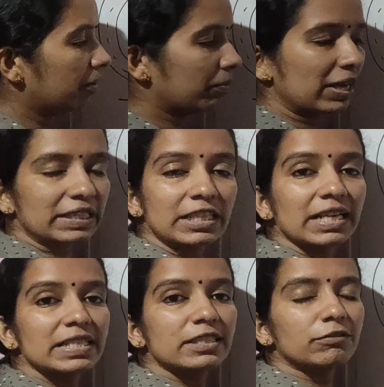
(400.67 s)

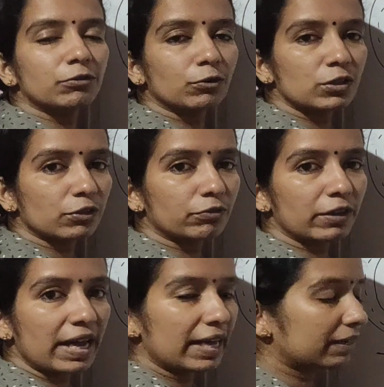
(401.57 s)
magnetizing force of
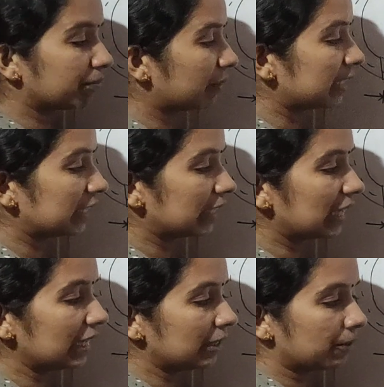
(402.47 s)
air
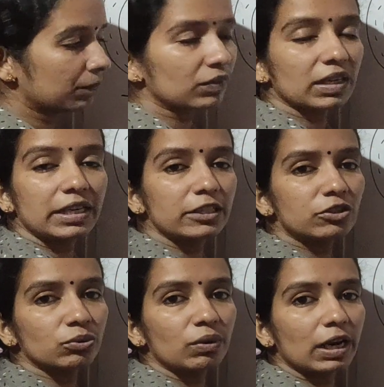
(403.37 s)
material
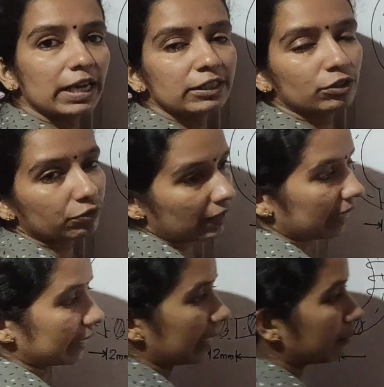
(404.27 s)
into length of
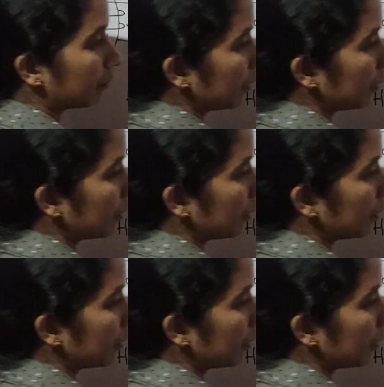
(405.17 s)
air gap,